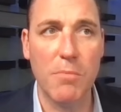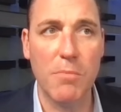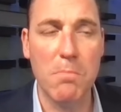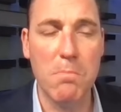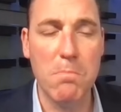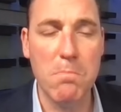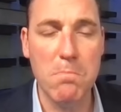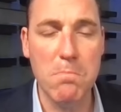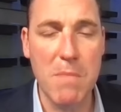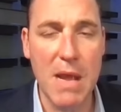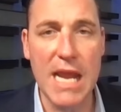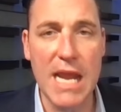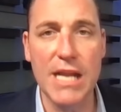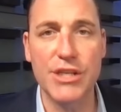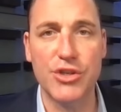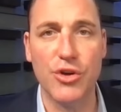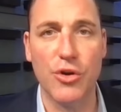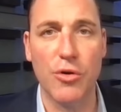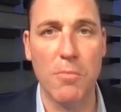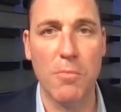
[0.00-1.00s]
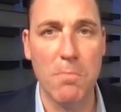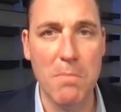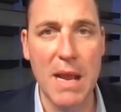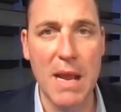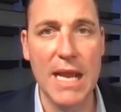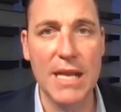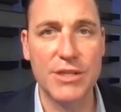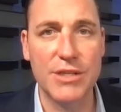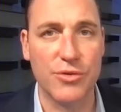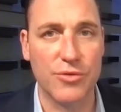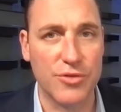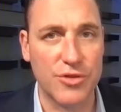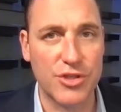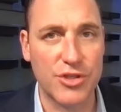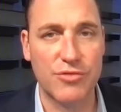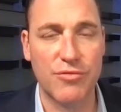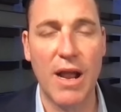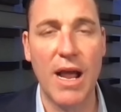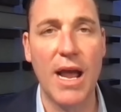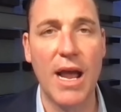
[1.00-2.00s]
major, major
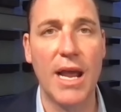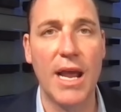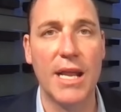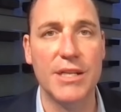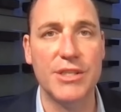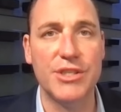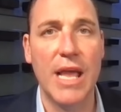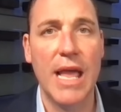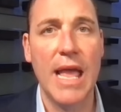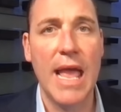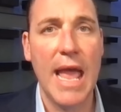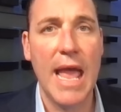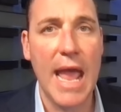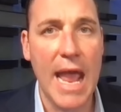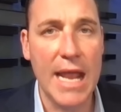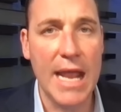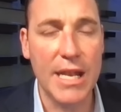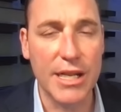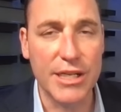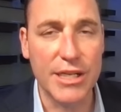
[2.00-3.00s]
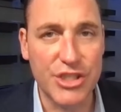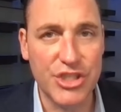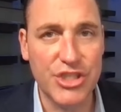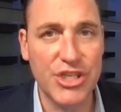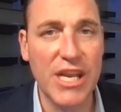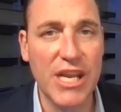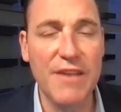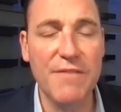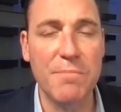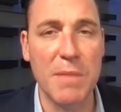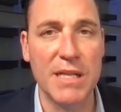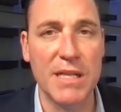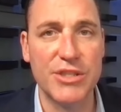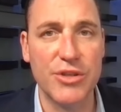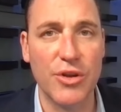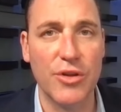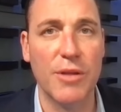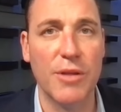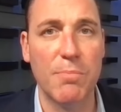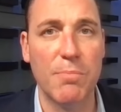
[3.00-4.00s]
strides and achievements
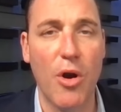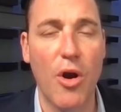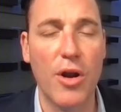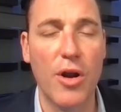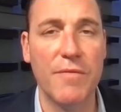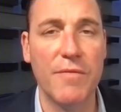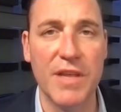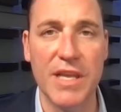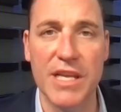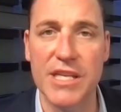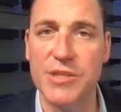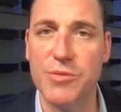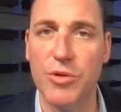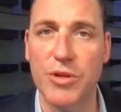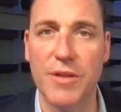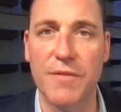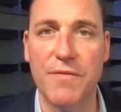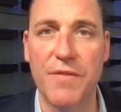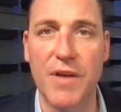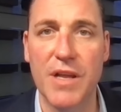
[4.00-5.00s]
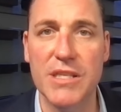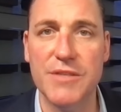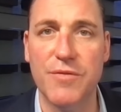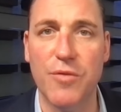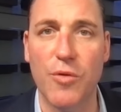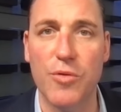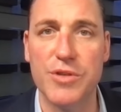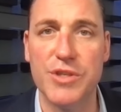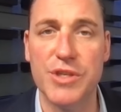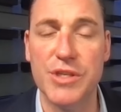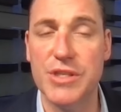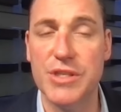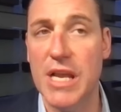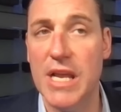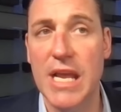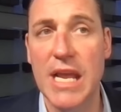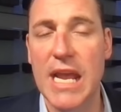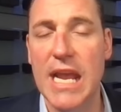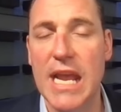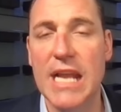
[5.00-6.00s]
on the part of the Israel Defense Forces
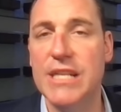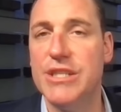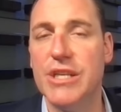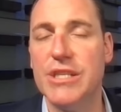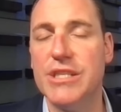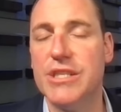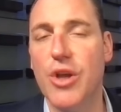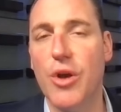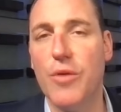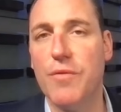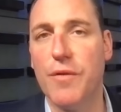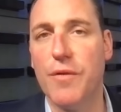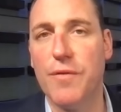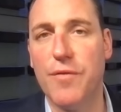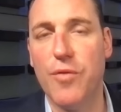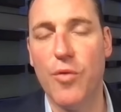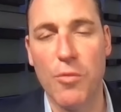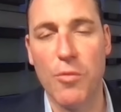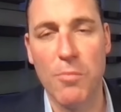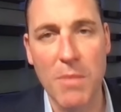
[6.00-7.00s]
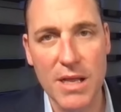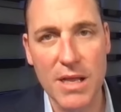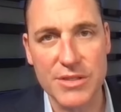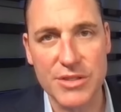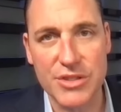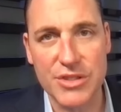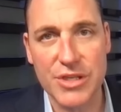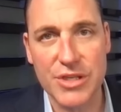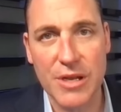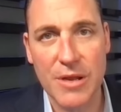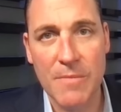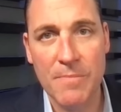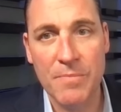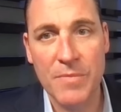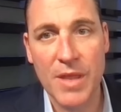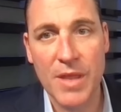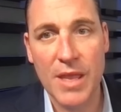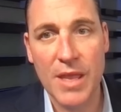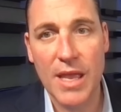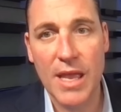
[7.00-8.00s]
in just over 4 months.
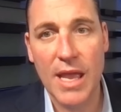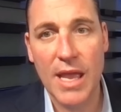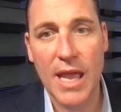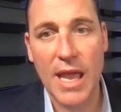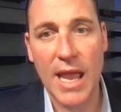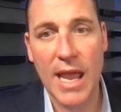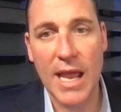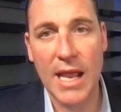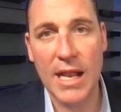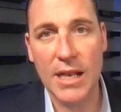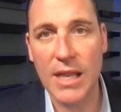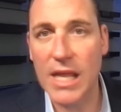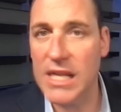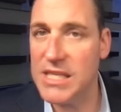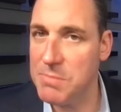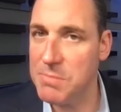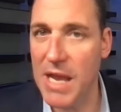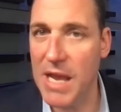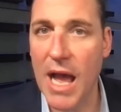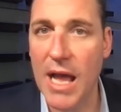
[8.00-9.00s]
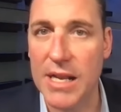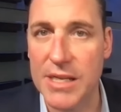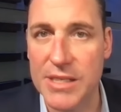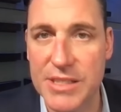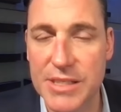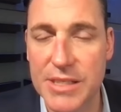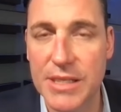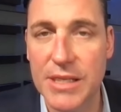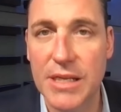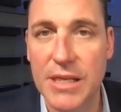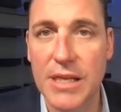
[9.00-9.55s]
And let's be honest,